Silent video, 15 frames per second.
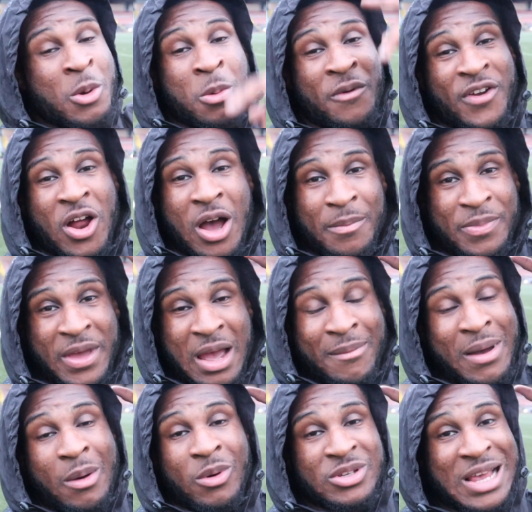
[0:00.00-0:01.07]
with an update
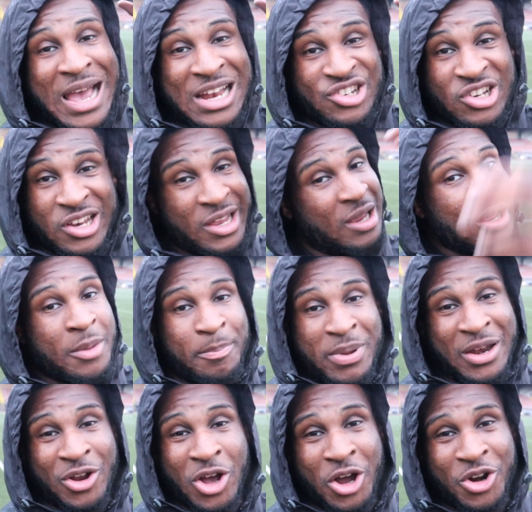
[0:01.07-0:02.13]
about what's actually
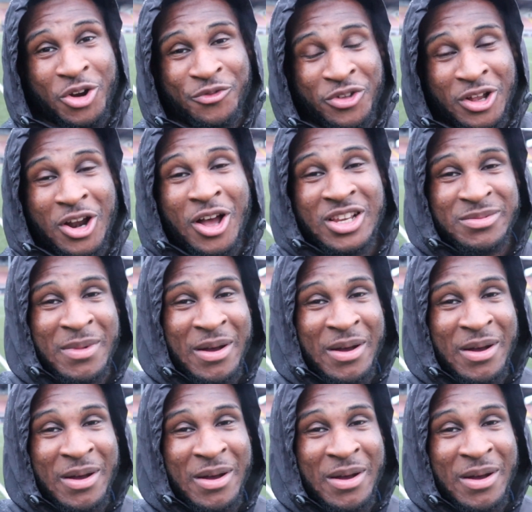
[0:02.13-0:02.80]
been going on for the last